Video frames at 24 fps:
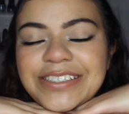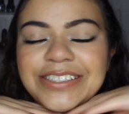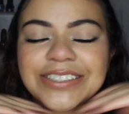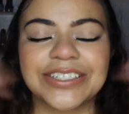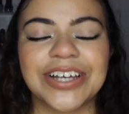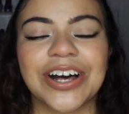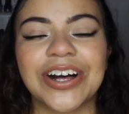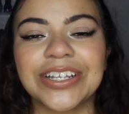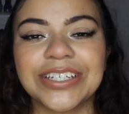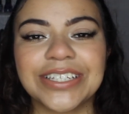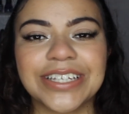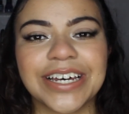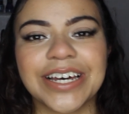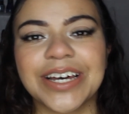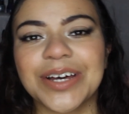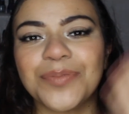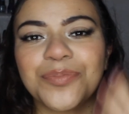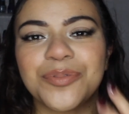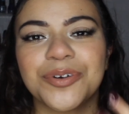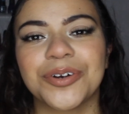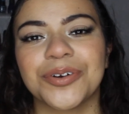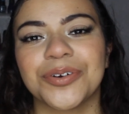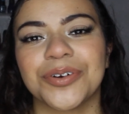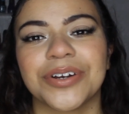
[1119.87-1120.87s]
dolled
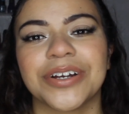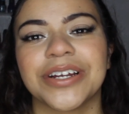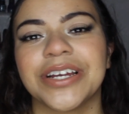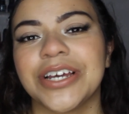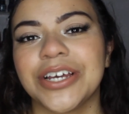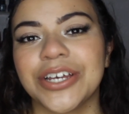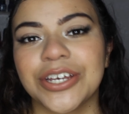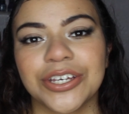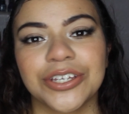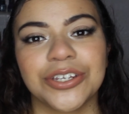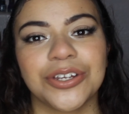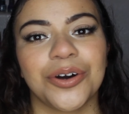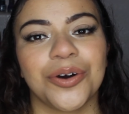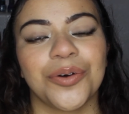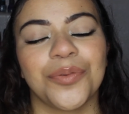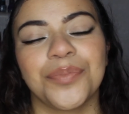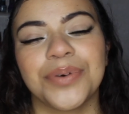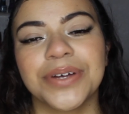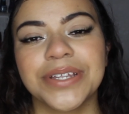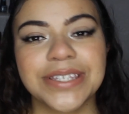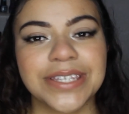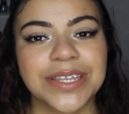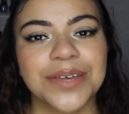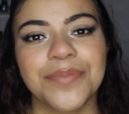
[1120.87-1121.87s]
up or, you know,
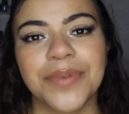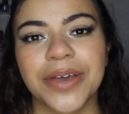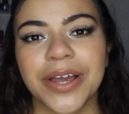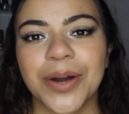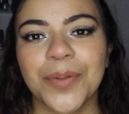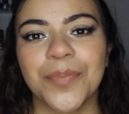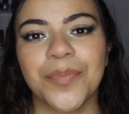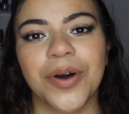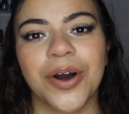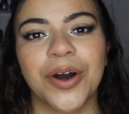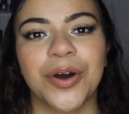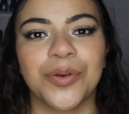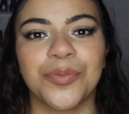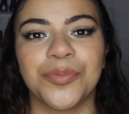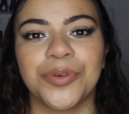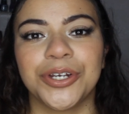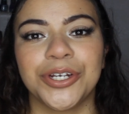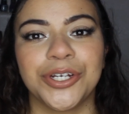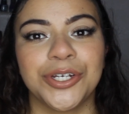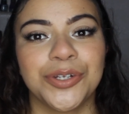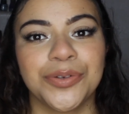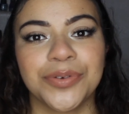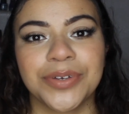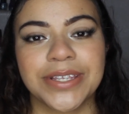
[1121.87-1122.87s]
put some makeup on when
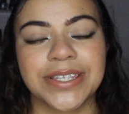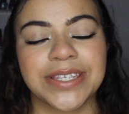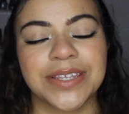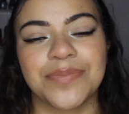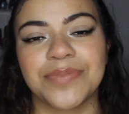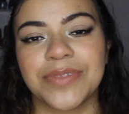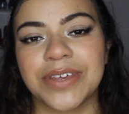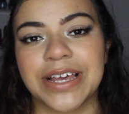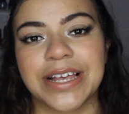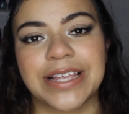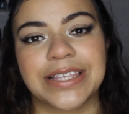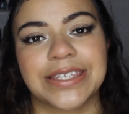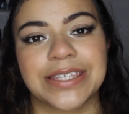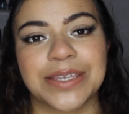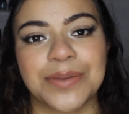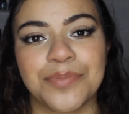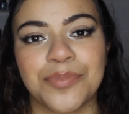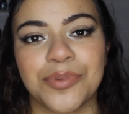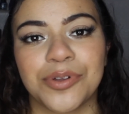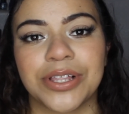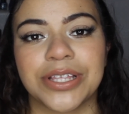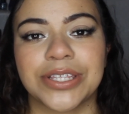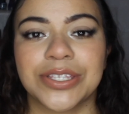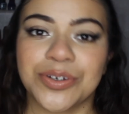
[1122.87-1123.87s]
you're doing something as
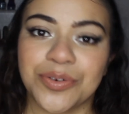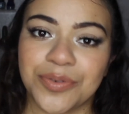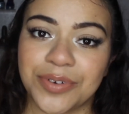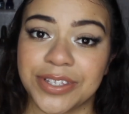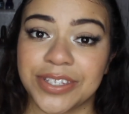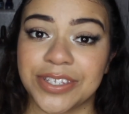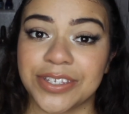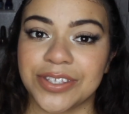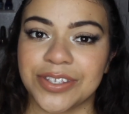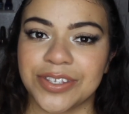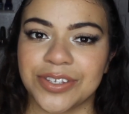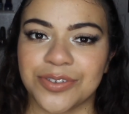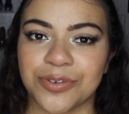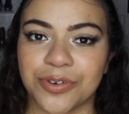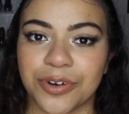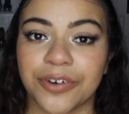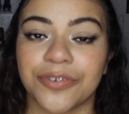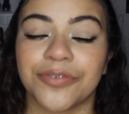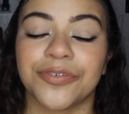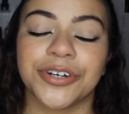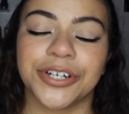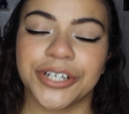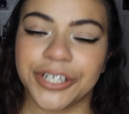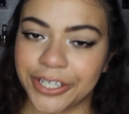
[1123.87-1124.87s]
simple as going to the store
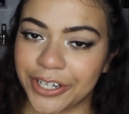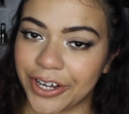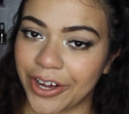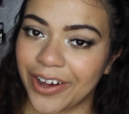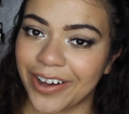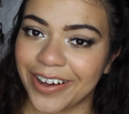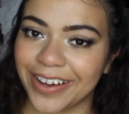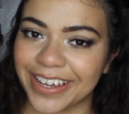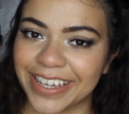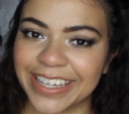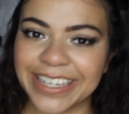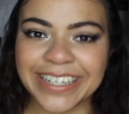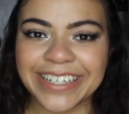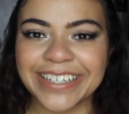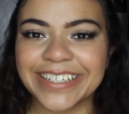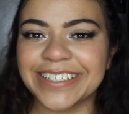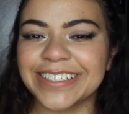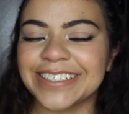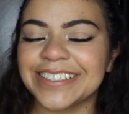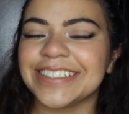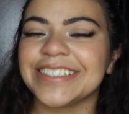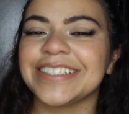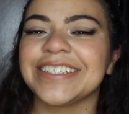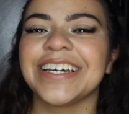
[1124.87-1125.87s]
for your dog.
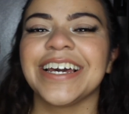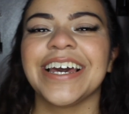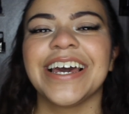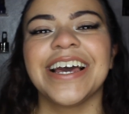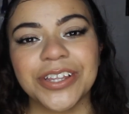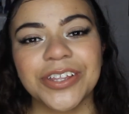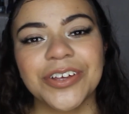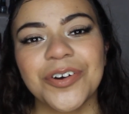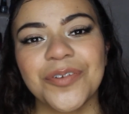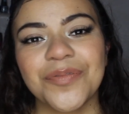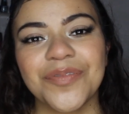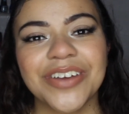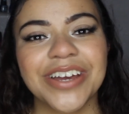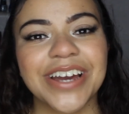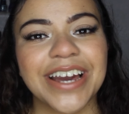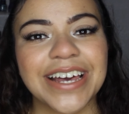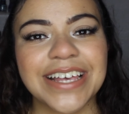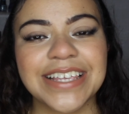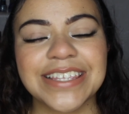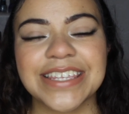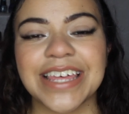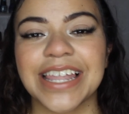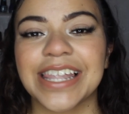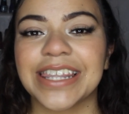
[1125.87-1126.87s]
Really hope you
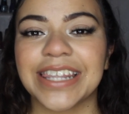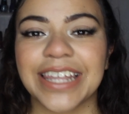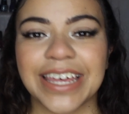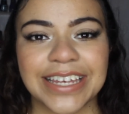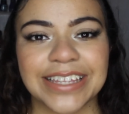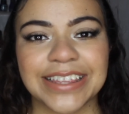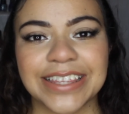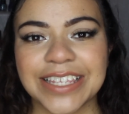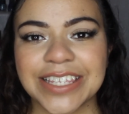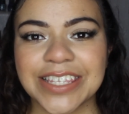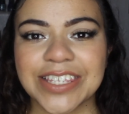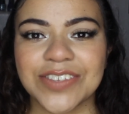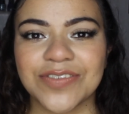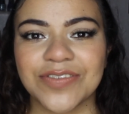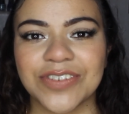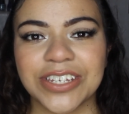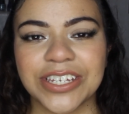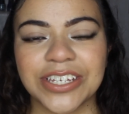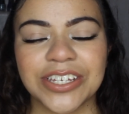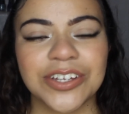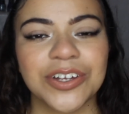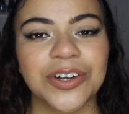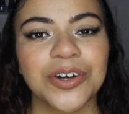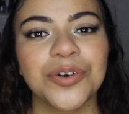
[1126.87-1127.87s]
guys like this
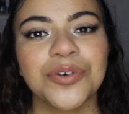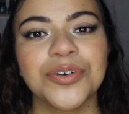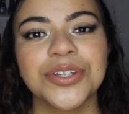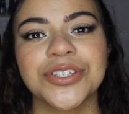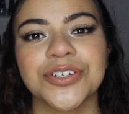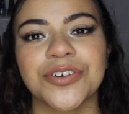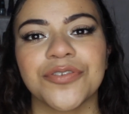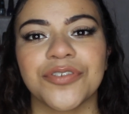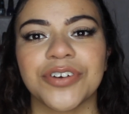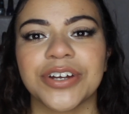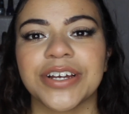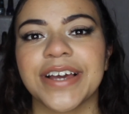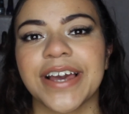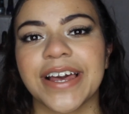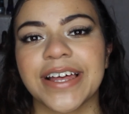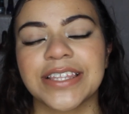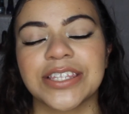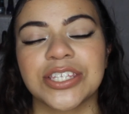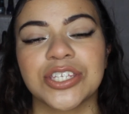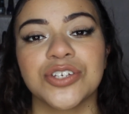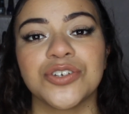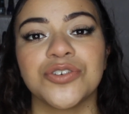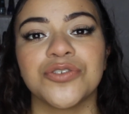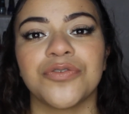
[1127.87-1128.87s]
video. Don't forget
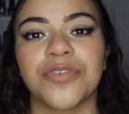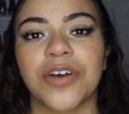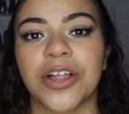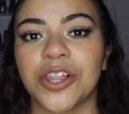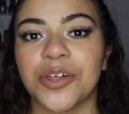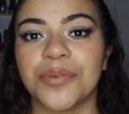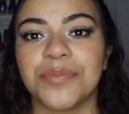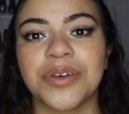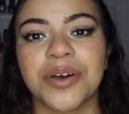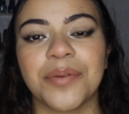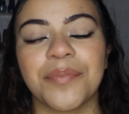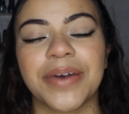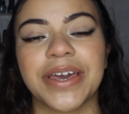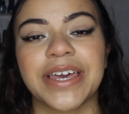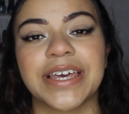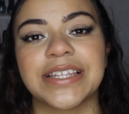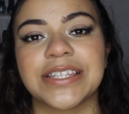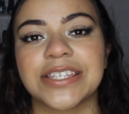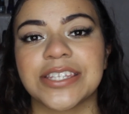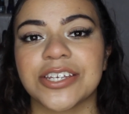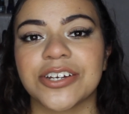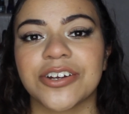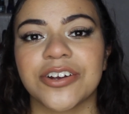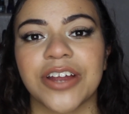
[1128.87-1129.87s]
to follow me on my
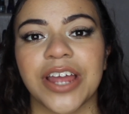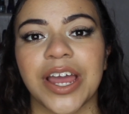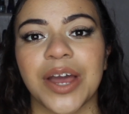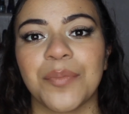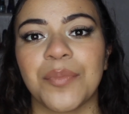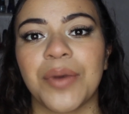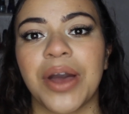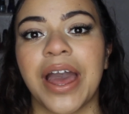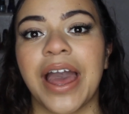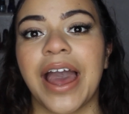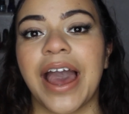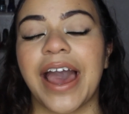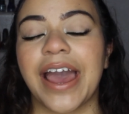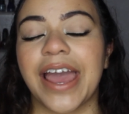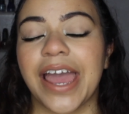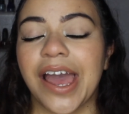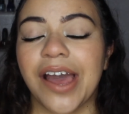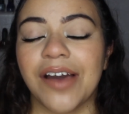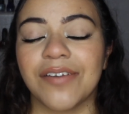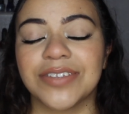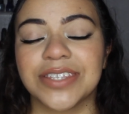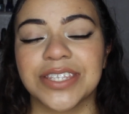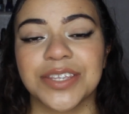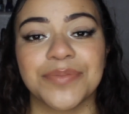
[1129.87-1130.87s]
Instagram. I
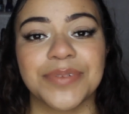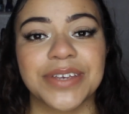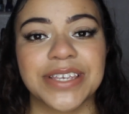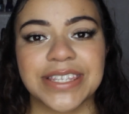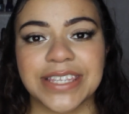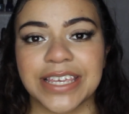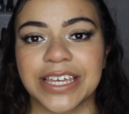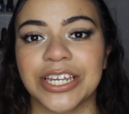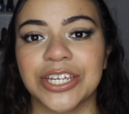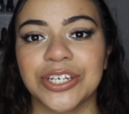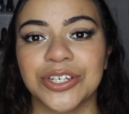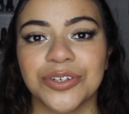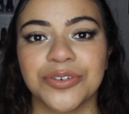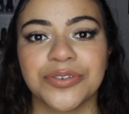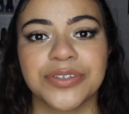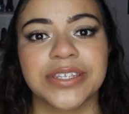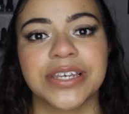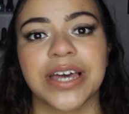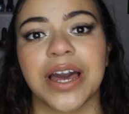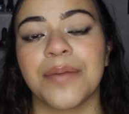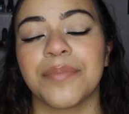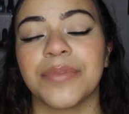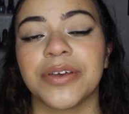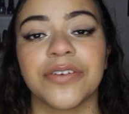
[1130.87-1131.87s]
have some exciting news
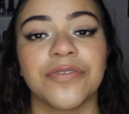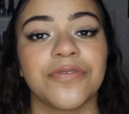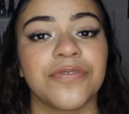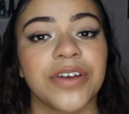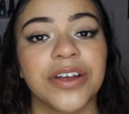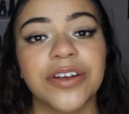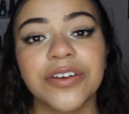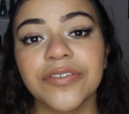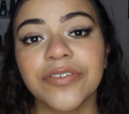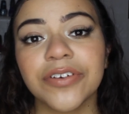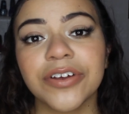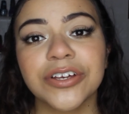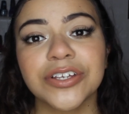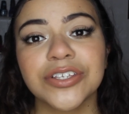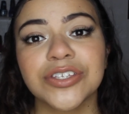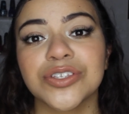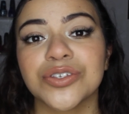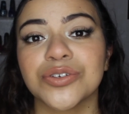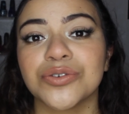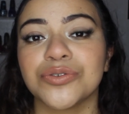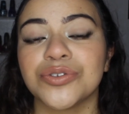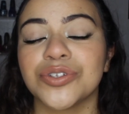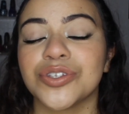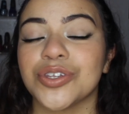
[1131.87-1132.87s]
coming very, very
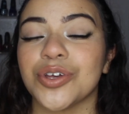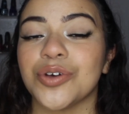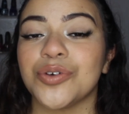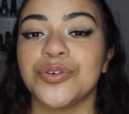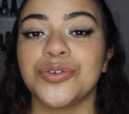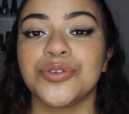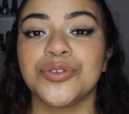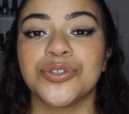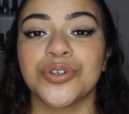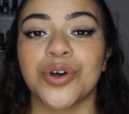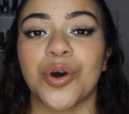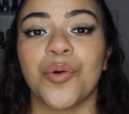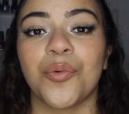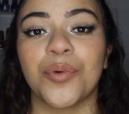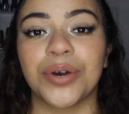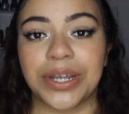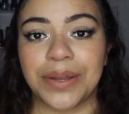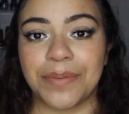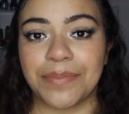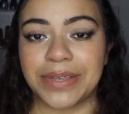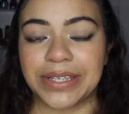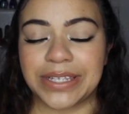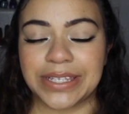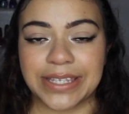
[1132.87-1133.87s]
soon, so you don't want
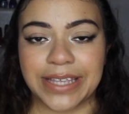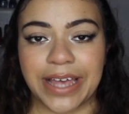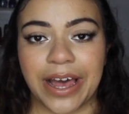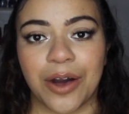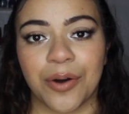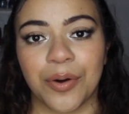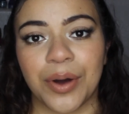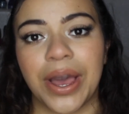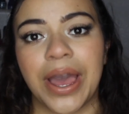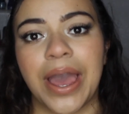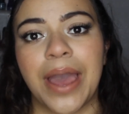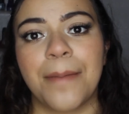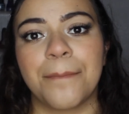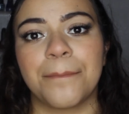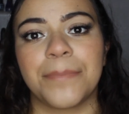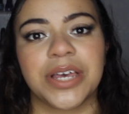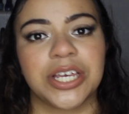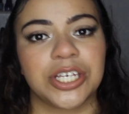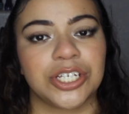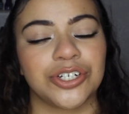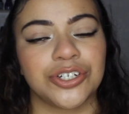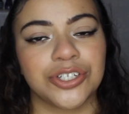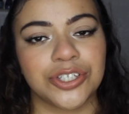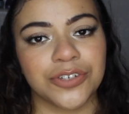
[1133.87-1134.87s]
to miss out.
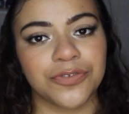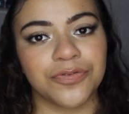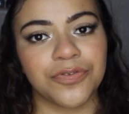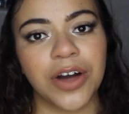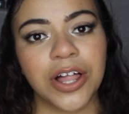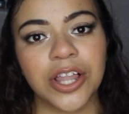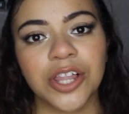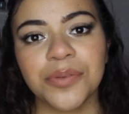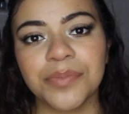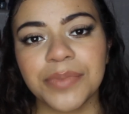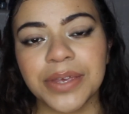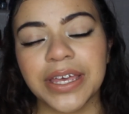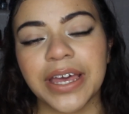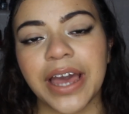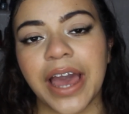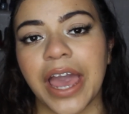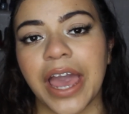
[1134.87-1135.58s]
Make sure to follow me.